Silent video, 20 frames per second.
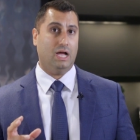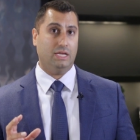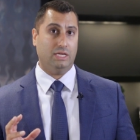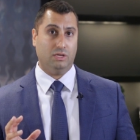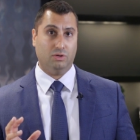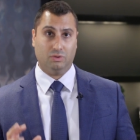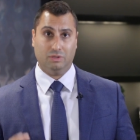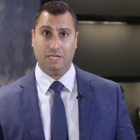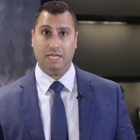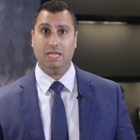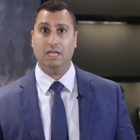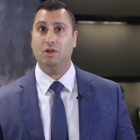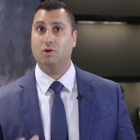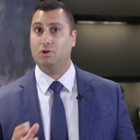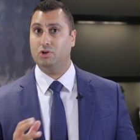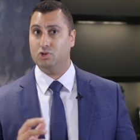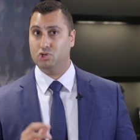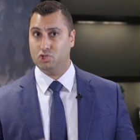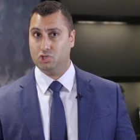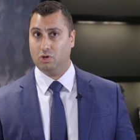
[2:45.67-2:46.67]
your knee
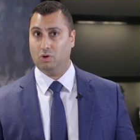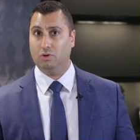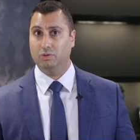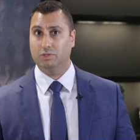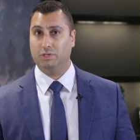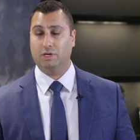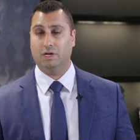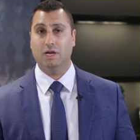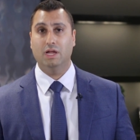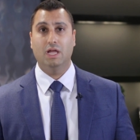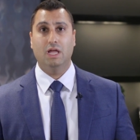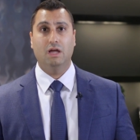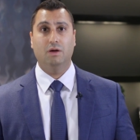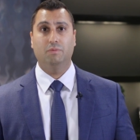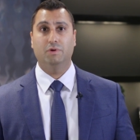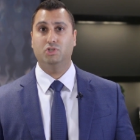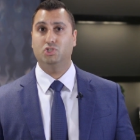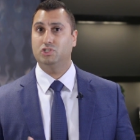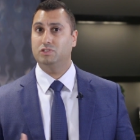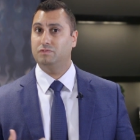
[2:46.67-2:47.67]
or your shoulder
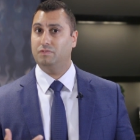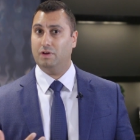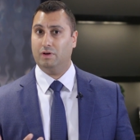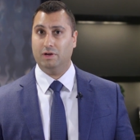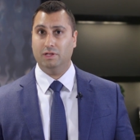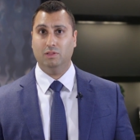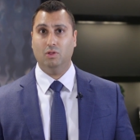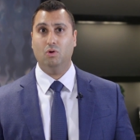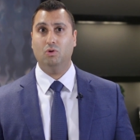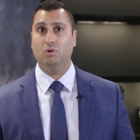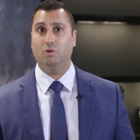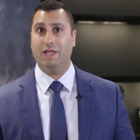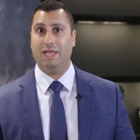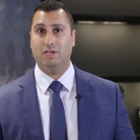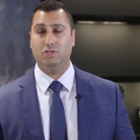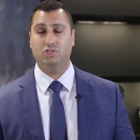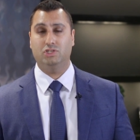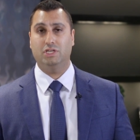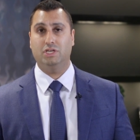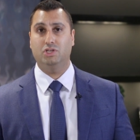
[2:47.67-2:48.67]
with just very local
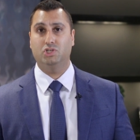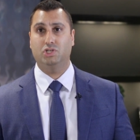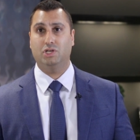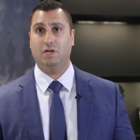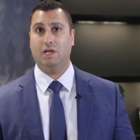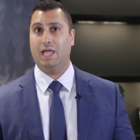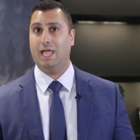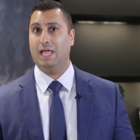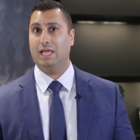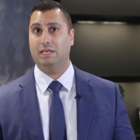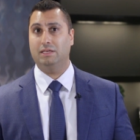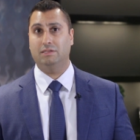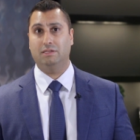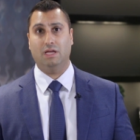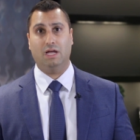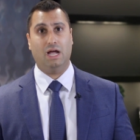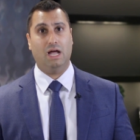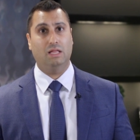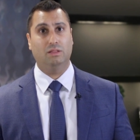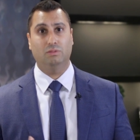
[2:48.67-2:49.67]
anesthesia and
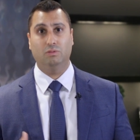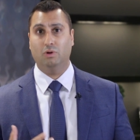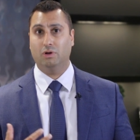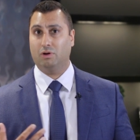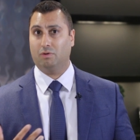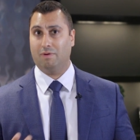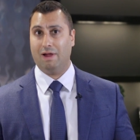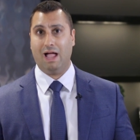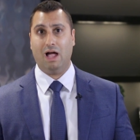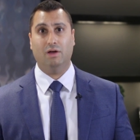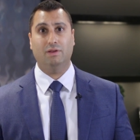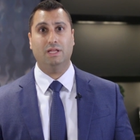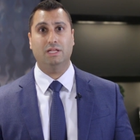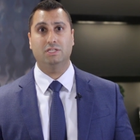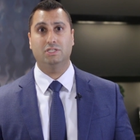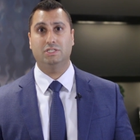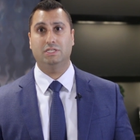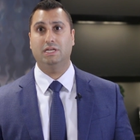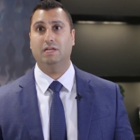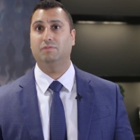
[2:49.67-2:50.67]
look around
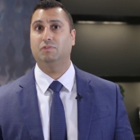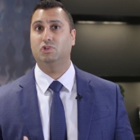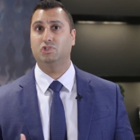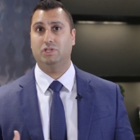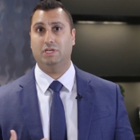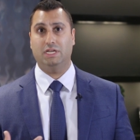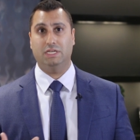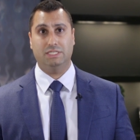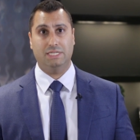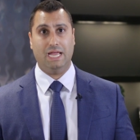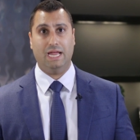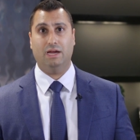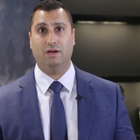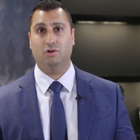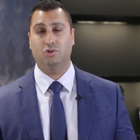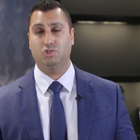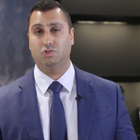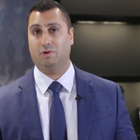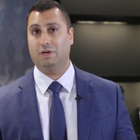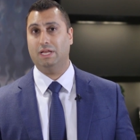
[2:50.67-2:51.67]
and see if there's any
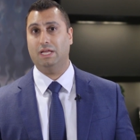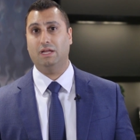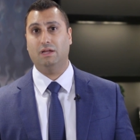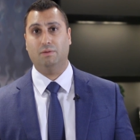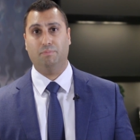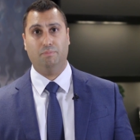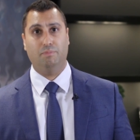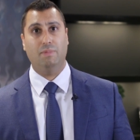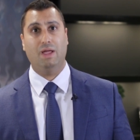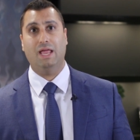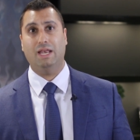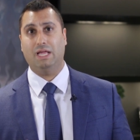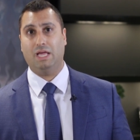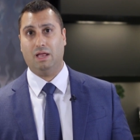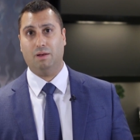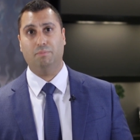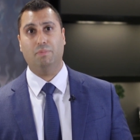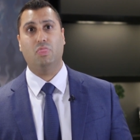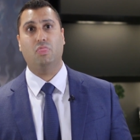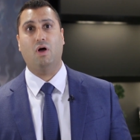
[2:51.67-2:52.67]
tears or any
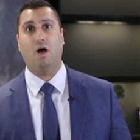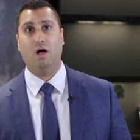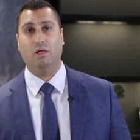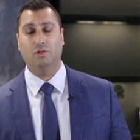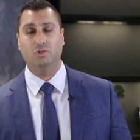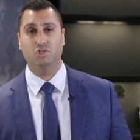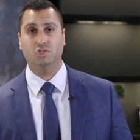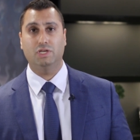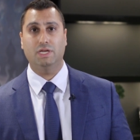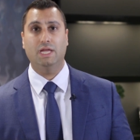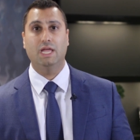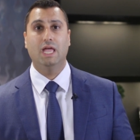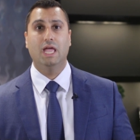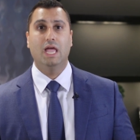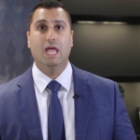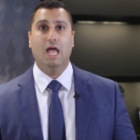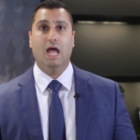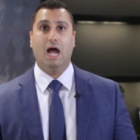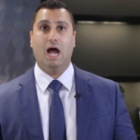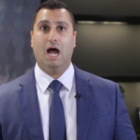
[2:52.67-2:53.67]
kind of pathology.
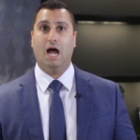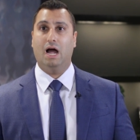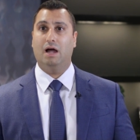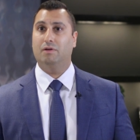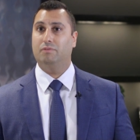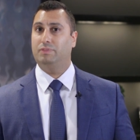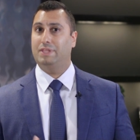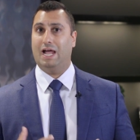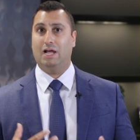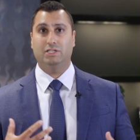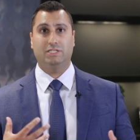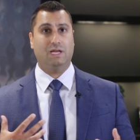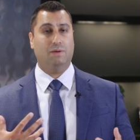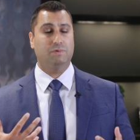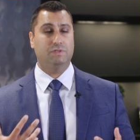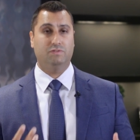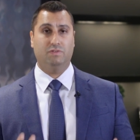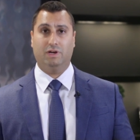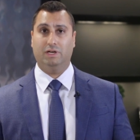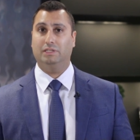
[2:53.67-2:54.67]
Downtime
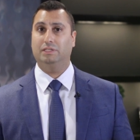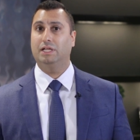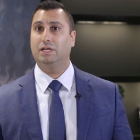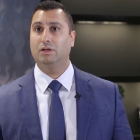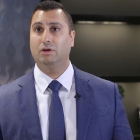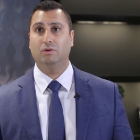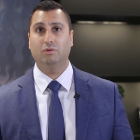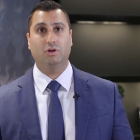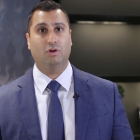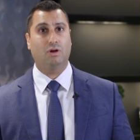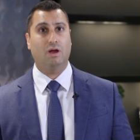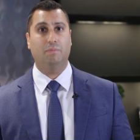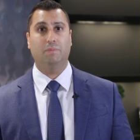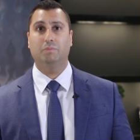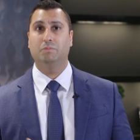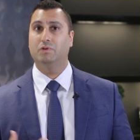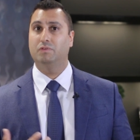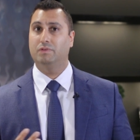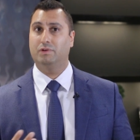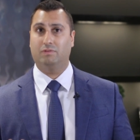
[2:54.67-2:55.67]
is very little. You're up
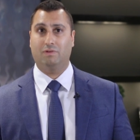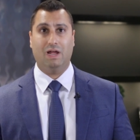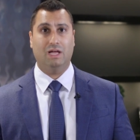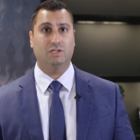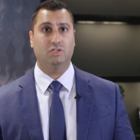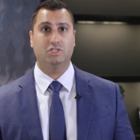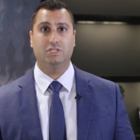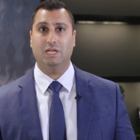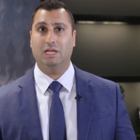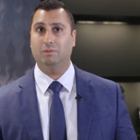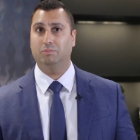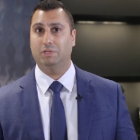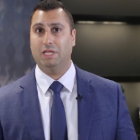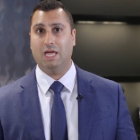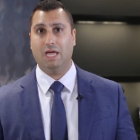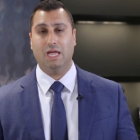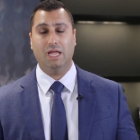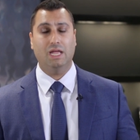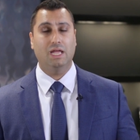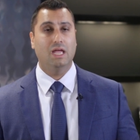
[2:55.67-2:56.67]
and moving around the same
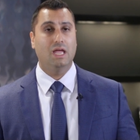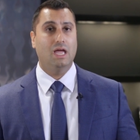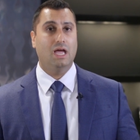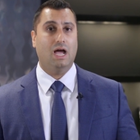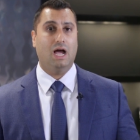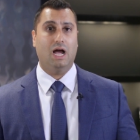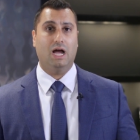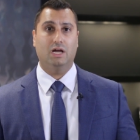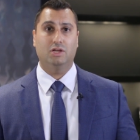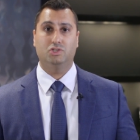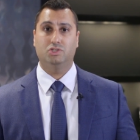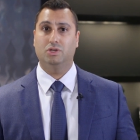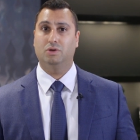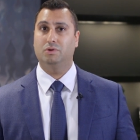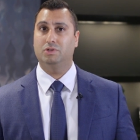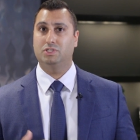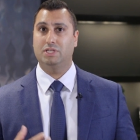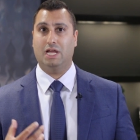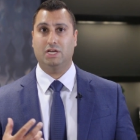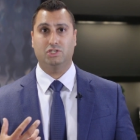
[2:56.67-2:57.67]
day,
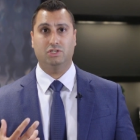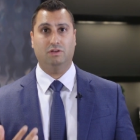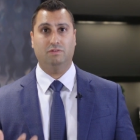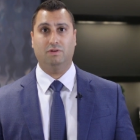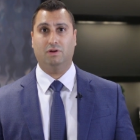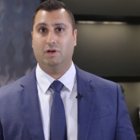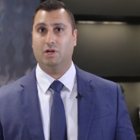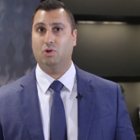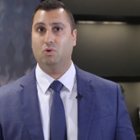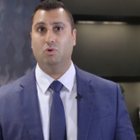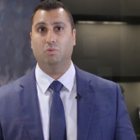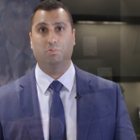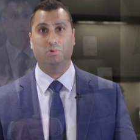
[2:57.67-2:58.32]
so it's actually a very cool